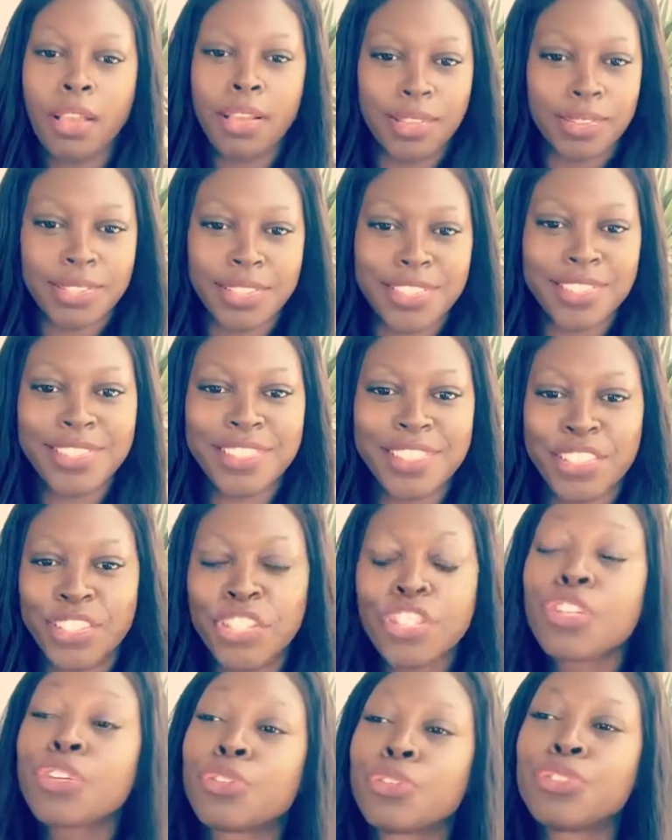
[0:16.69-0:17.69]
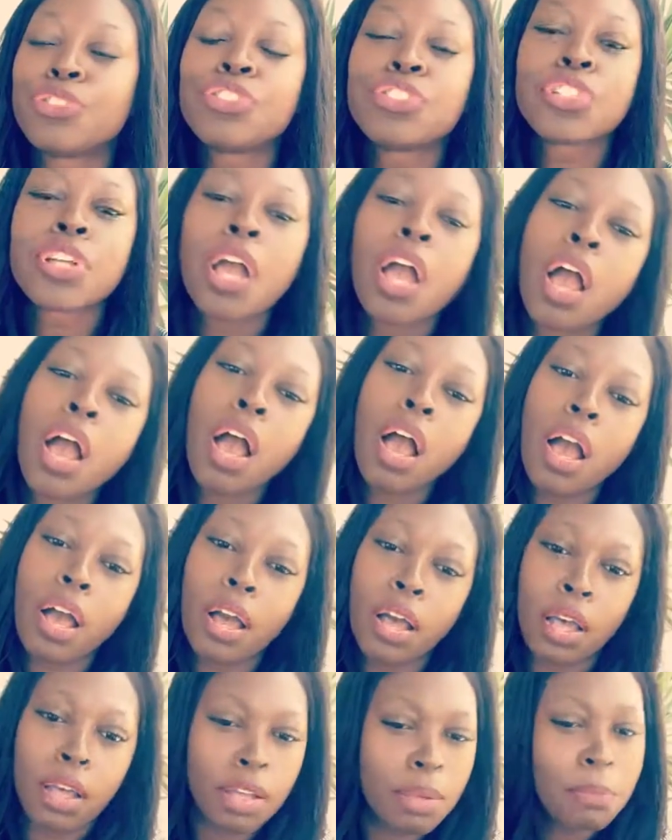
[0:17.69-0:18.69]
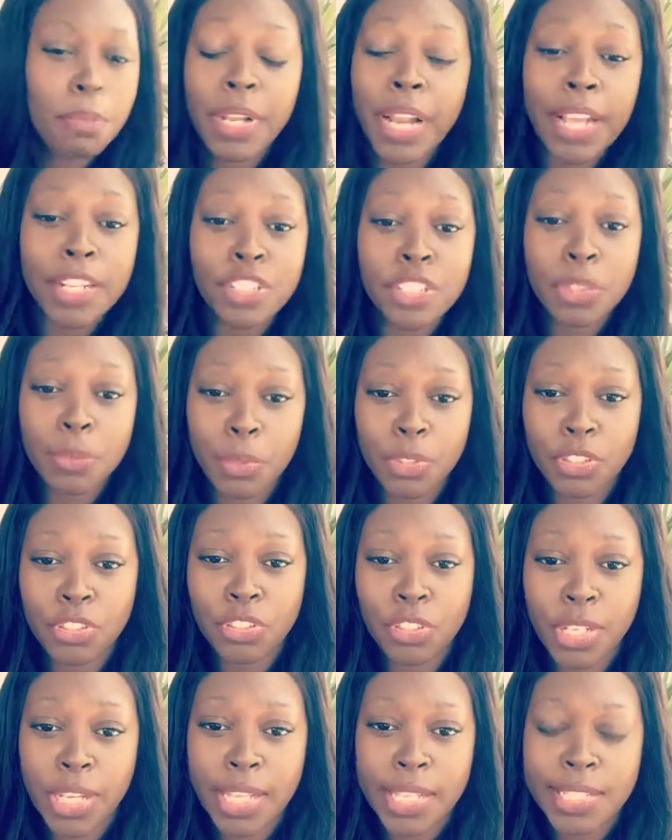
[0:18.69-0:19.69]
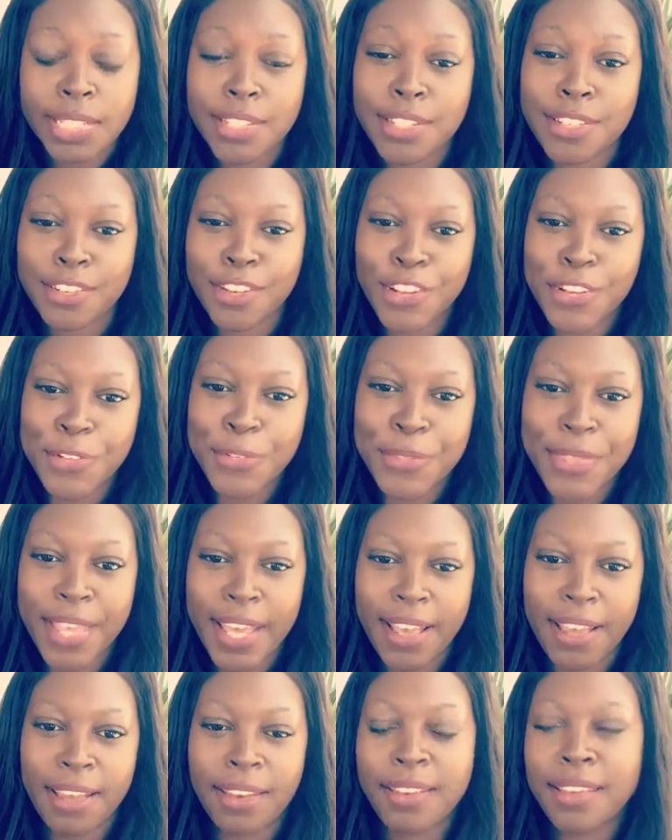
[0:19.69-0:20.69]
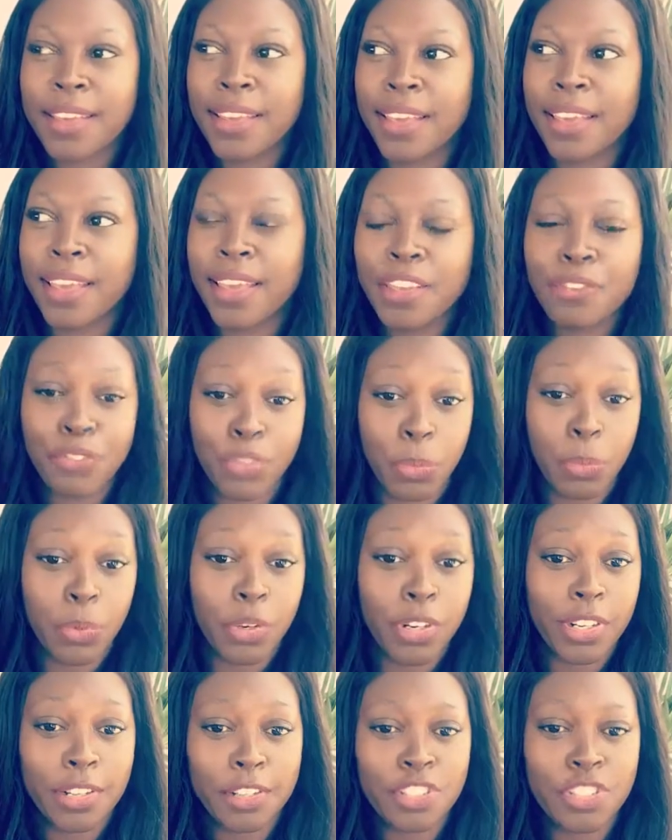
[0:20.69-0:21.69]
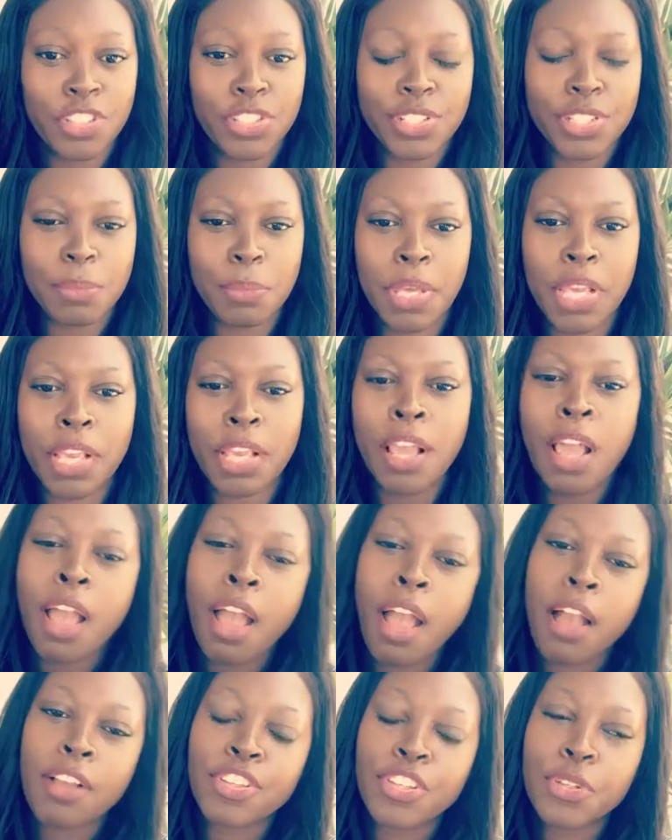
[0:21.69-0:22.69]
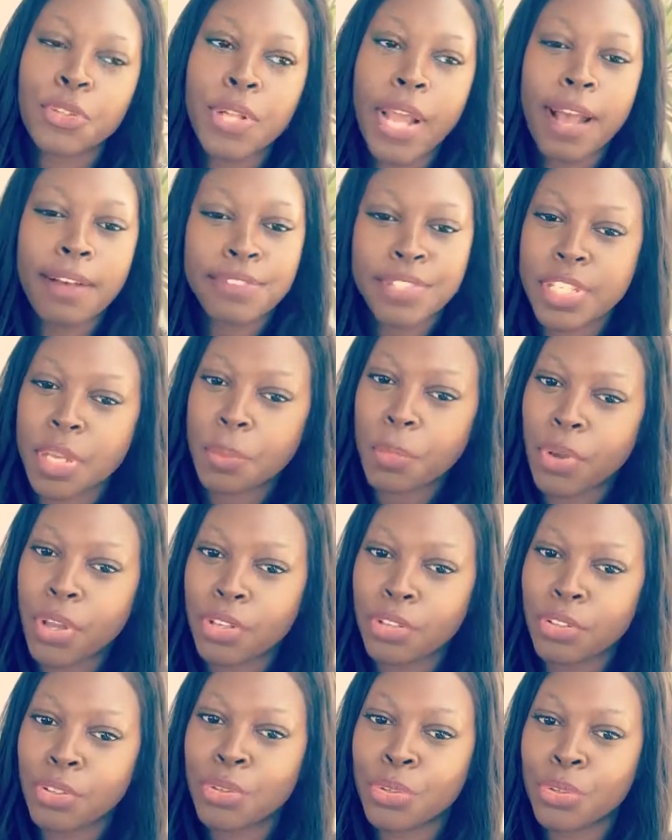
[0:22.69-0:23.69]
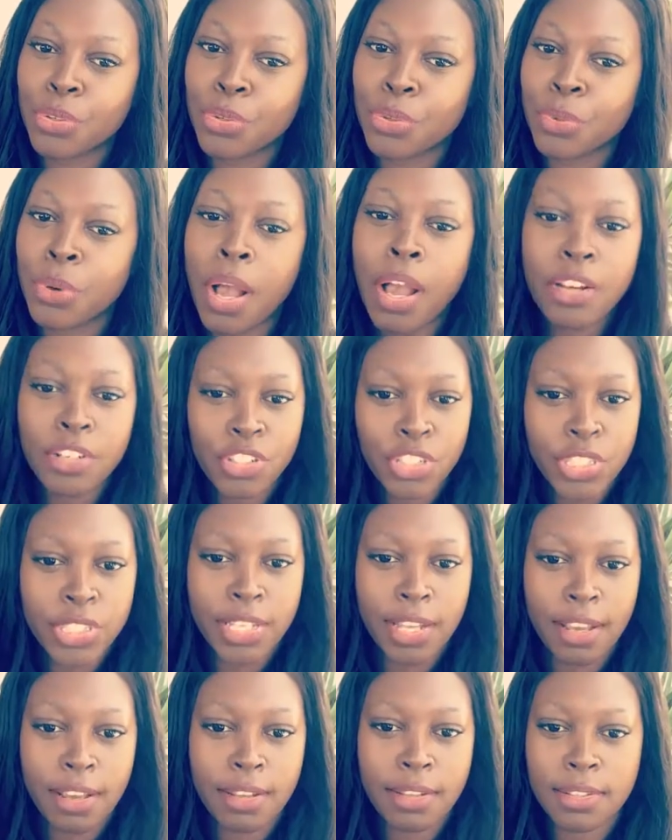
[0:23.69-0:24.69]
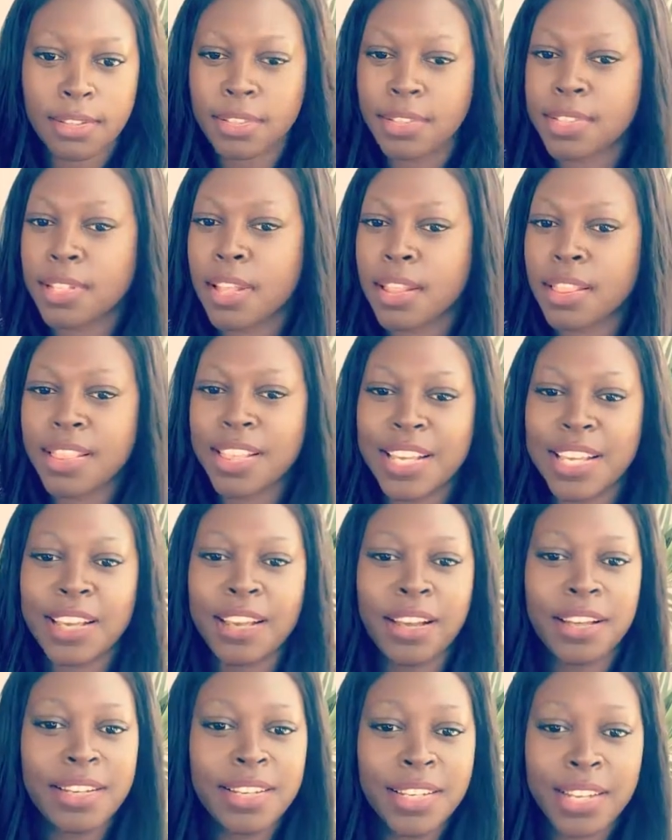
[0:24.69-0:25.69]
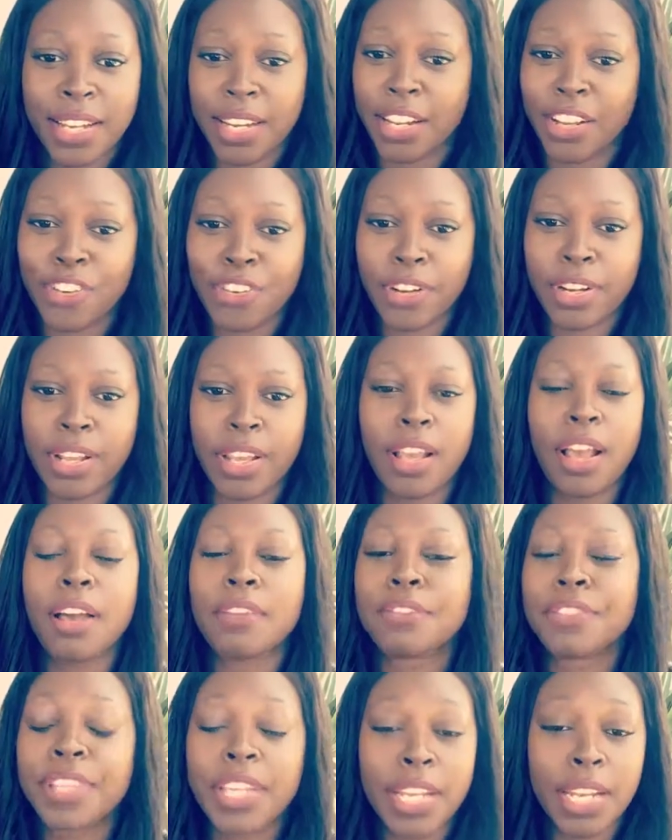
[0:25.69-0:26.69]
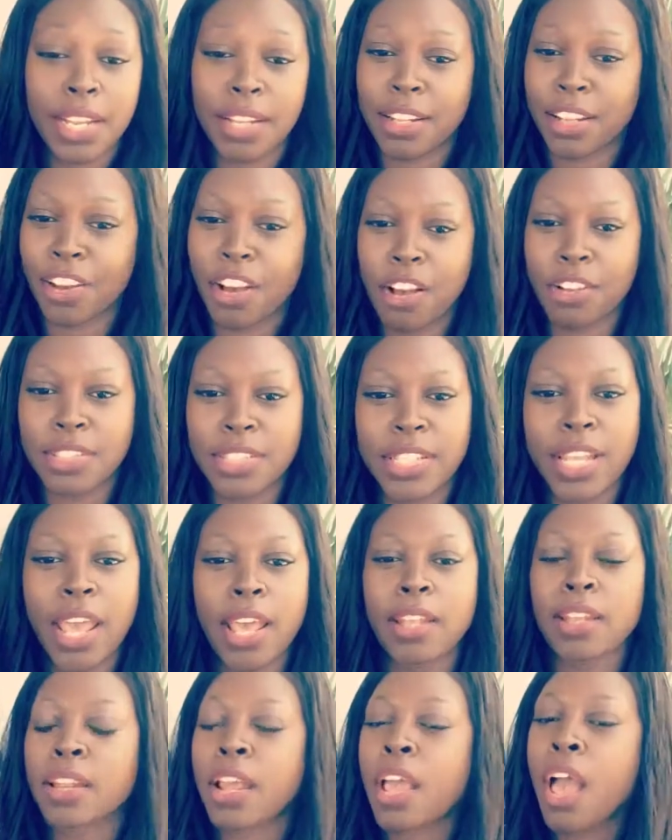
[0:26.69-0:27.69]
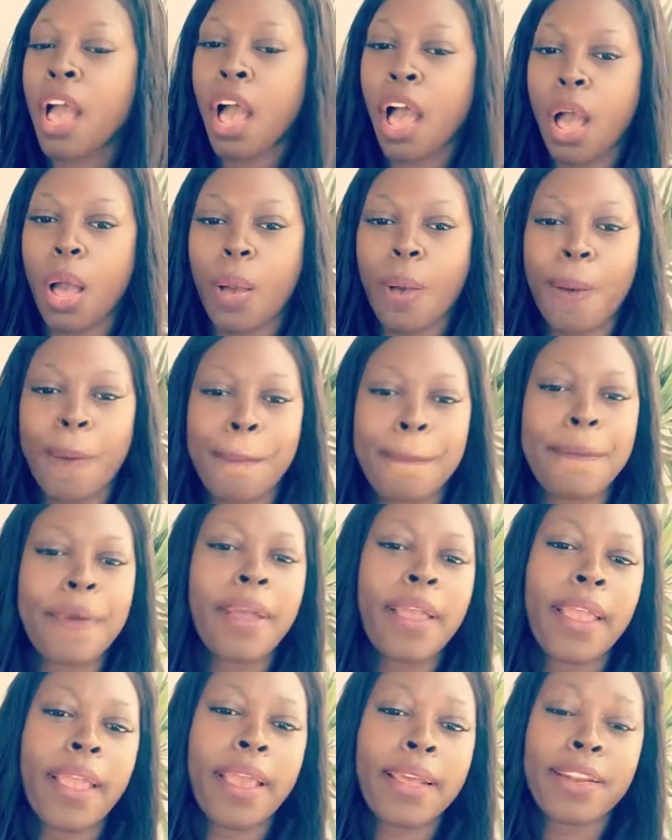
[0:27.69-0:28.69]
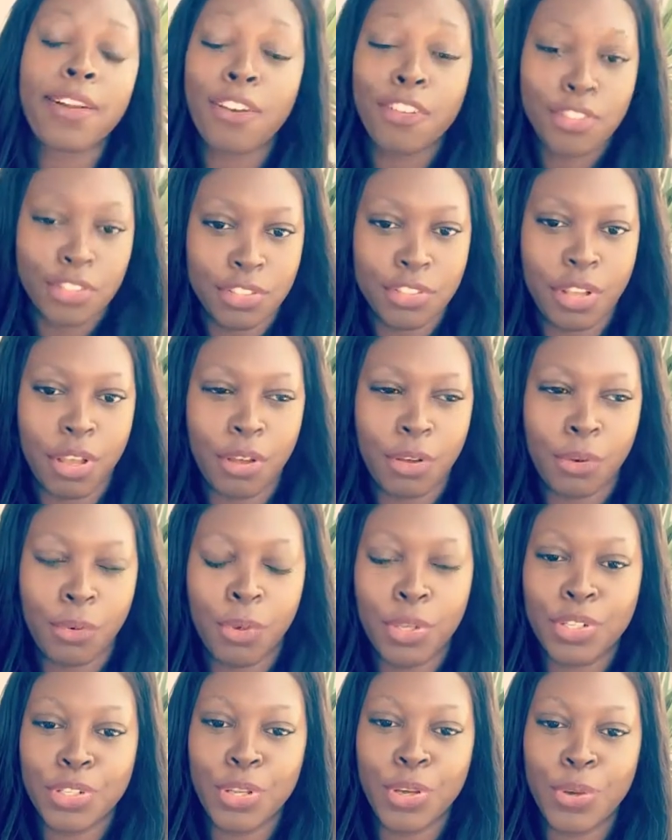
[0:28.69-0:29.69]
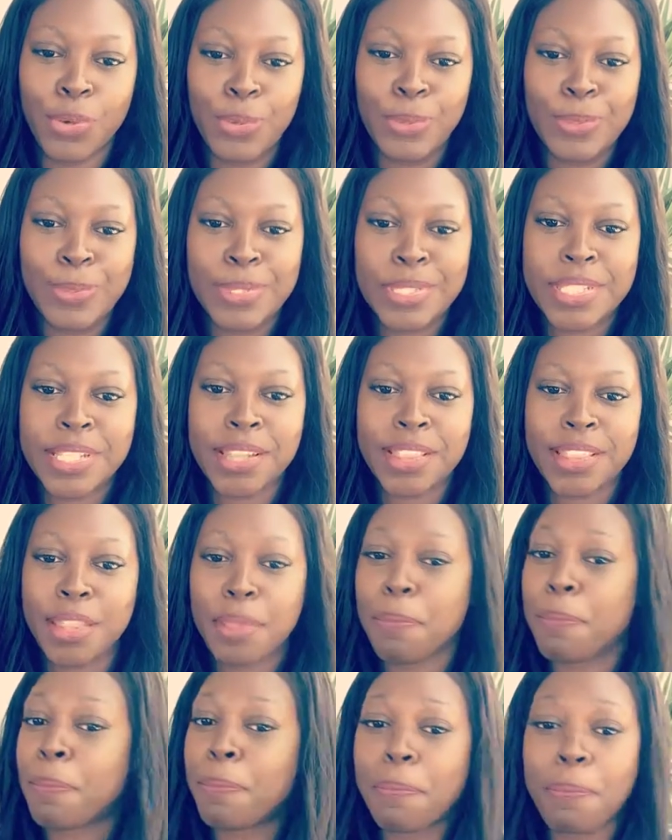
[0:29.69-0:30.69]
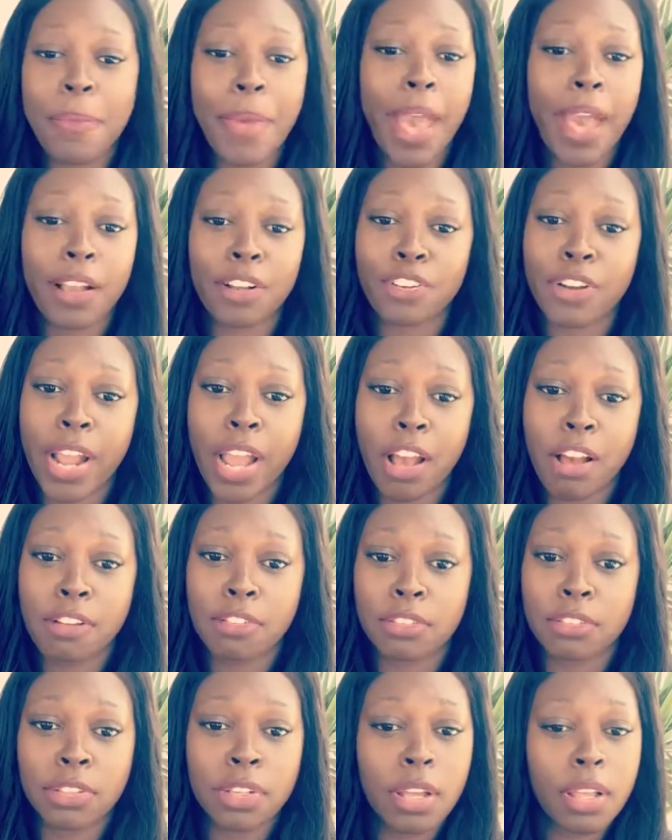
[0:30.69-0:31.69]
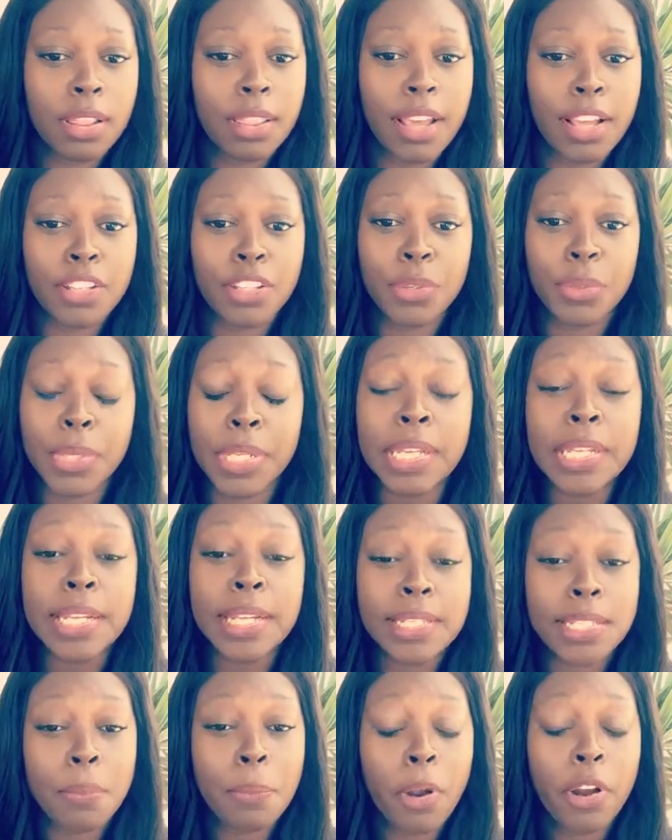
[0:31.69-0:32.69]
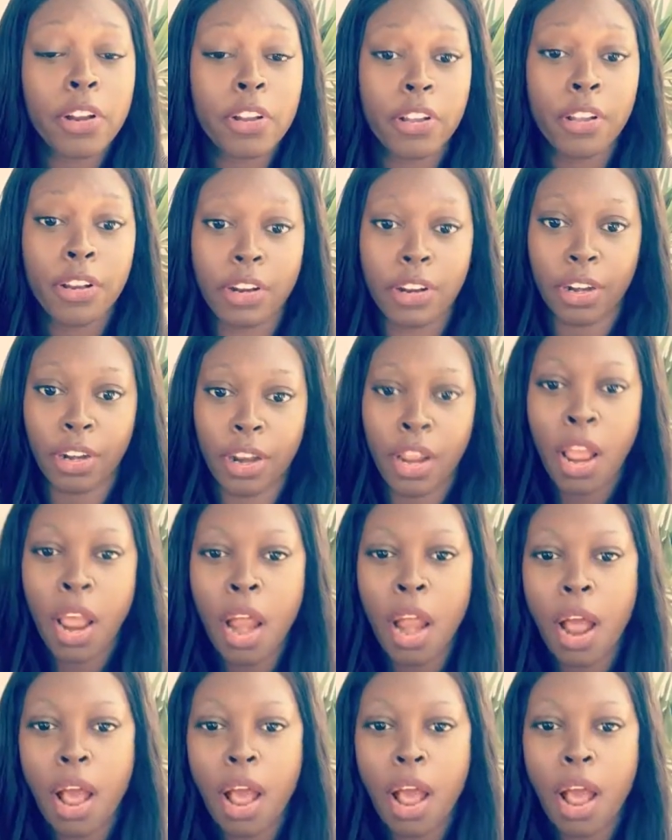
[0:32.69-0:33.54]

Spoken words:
It's huge. But I just wanted you guys to know that if you were to choose me, you'd have someone who understands the nitty-gritty of getting the content, and also knows the background that you need as a marketer.